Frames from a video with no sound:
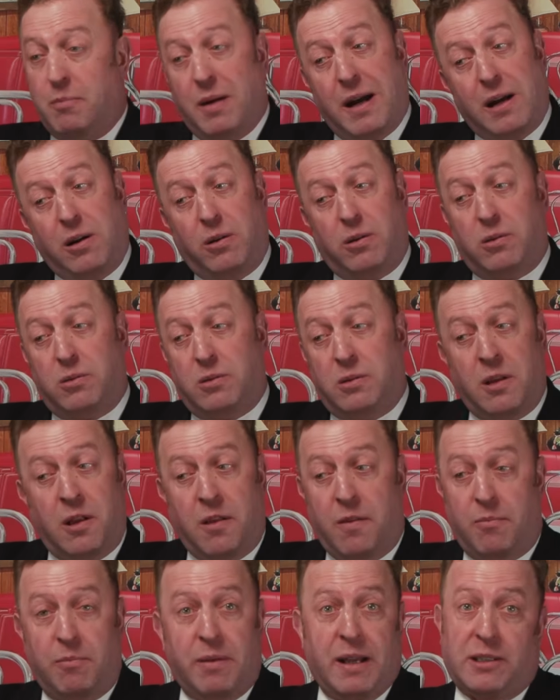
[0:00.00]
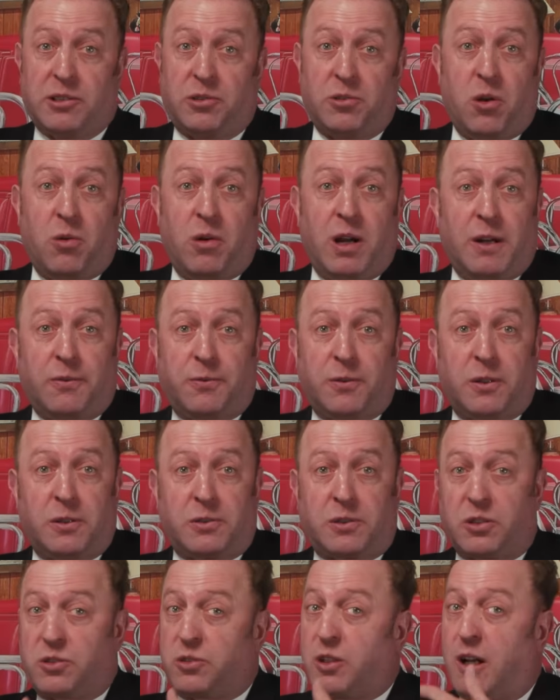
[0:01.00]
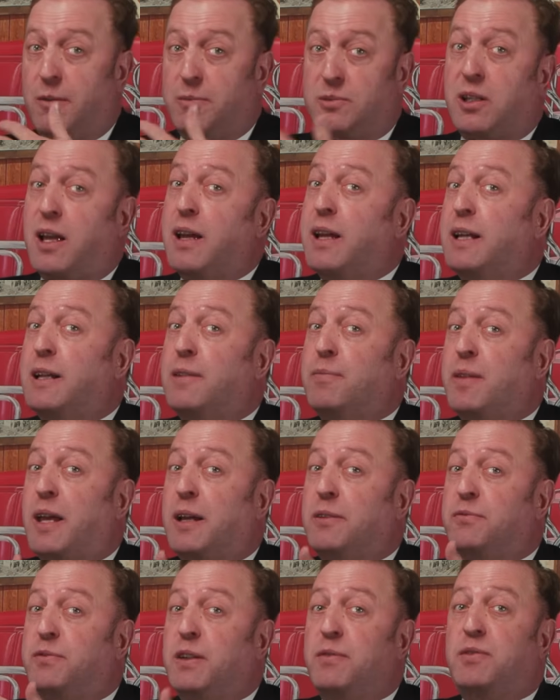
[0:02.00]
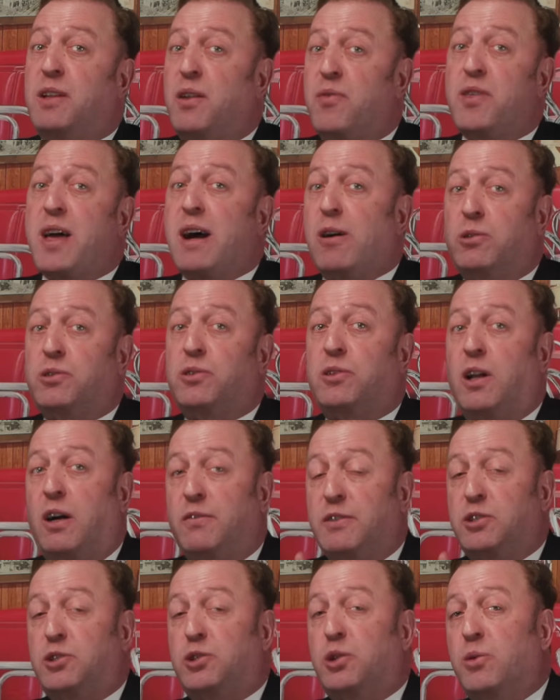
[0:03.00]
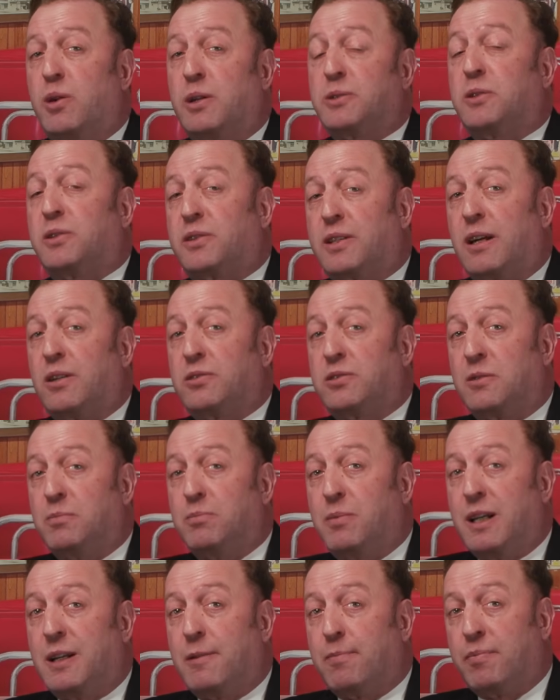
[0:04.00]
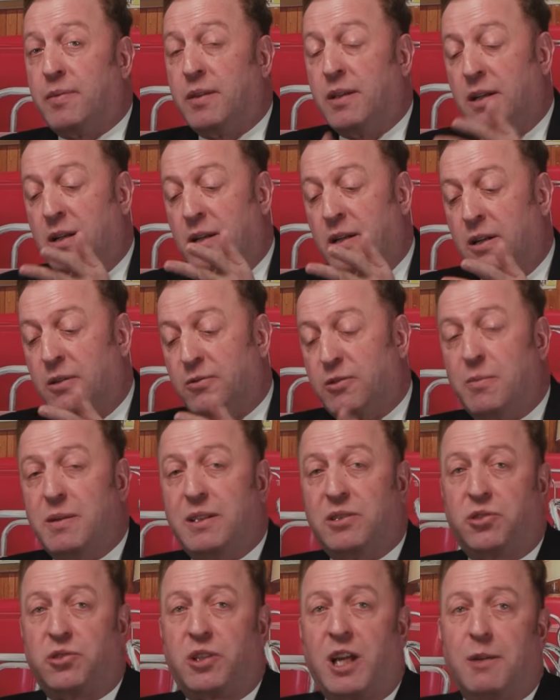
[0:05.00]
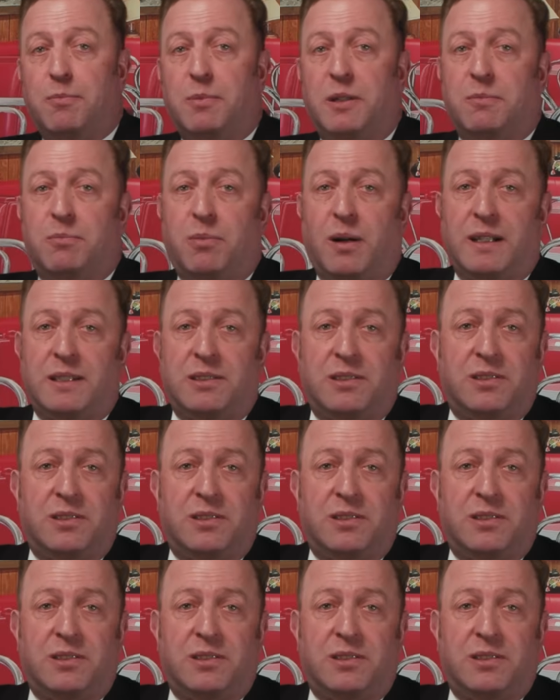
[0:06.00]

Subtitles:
Mao makes no effort to stop Deng and 50,000 of his 200,000 men from escaping by